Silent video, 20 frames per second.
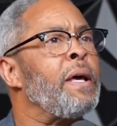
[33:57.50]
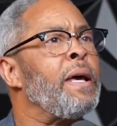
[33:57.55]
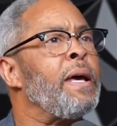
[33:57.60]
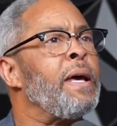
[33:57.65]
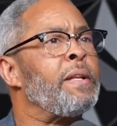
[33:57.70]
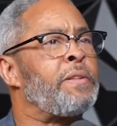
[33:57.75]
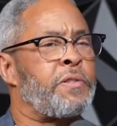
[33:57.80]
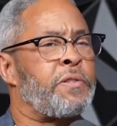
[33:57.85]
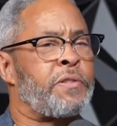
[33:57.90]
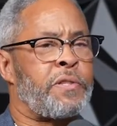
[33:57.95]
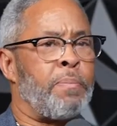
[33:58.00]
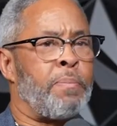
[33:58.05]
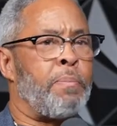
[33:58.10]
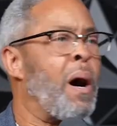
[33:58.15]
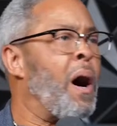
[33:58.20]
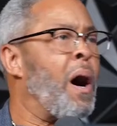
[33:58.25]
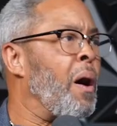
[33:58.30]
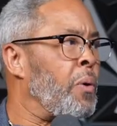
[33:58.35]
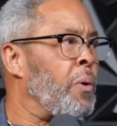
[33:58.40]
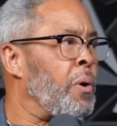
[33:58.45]
It's
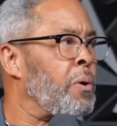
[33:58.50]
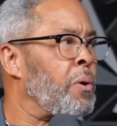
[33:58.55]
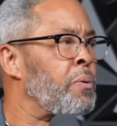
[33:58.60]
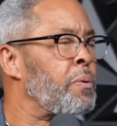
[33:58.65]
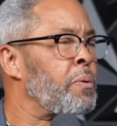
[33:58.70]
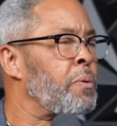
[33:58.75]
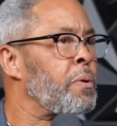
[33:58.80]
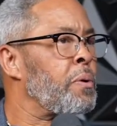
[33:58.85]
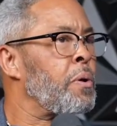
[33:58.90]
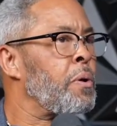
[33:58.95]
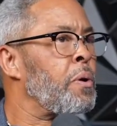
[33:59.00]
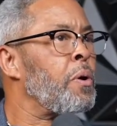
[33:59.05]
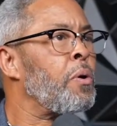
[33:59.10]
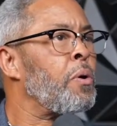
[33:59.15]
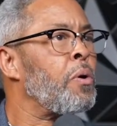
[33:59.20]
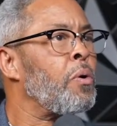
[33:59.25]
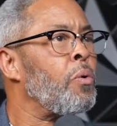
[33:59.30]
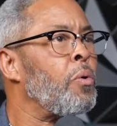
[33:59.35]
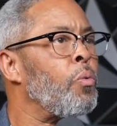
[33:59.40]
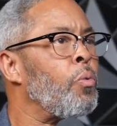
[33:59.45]
tomorrow.
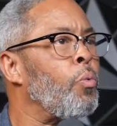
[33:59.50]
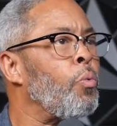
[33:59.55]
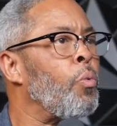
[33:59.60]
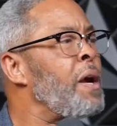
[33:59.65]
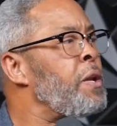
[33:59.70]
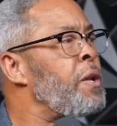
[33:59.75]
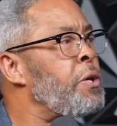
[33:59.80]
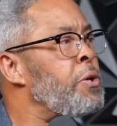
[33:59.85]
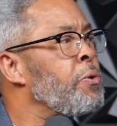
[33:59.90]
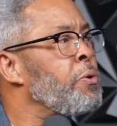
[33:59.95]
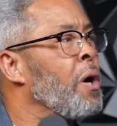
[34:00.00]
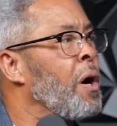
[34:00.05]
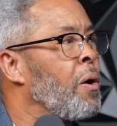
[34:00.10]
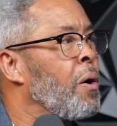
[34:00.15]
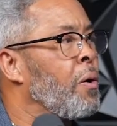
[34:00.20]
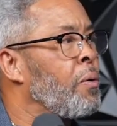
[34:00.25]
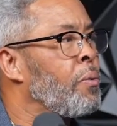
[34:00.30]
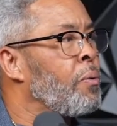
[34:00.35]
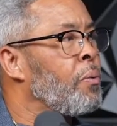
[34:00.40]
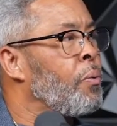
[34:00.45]
Where do you
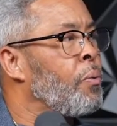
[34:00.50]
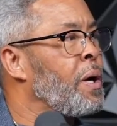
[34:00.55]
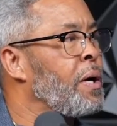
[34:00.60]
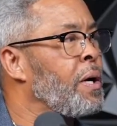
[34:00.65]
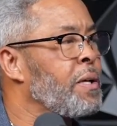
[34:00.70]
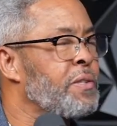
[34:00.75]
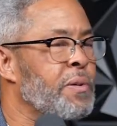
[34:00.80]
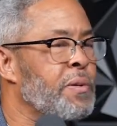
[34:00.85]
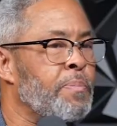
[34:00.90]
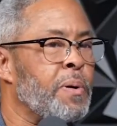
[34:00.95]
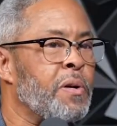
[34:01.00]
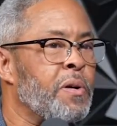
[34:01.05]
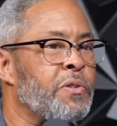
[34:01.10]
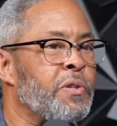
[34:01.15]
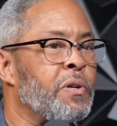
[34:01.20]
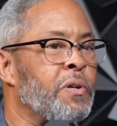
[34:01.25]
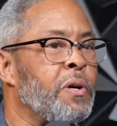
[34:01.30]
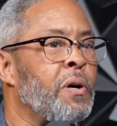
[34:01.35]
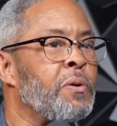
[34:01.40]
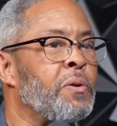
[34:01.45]
go? Where does a
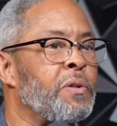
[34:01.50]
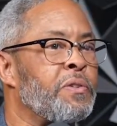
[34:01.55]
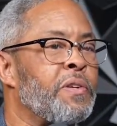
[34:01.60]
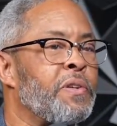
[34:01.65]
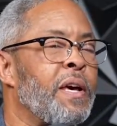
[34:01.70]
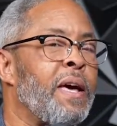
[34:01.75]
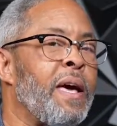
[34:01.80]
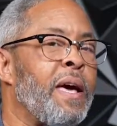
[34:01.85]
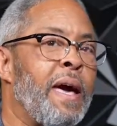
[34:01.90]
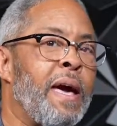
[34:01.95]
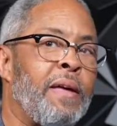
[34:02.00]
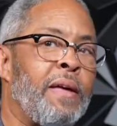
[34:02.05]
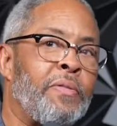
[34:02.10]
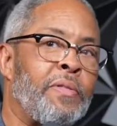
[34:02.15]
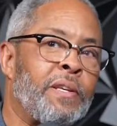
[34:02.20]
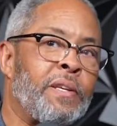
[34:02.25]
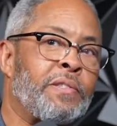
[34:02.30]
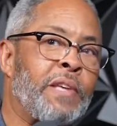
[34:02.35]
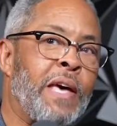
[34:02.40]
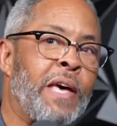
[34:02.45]
person go to say, hey,
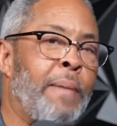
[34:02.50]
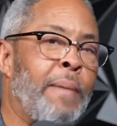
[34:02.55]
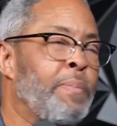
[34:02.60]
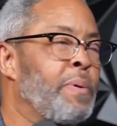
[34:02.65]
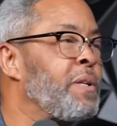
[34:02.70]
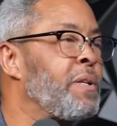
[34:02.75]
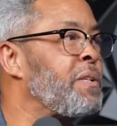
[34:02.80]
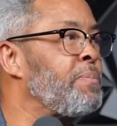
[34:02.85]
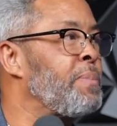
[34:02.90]
this happened to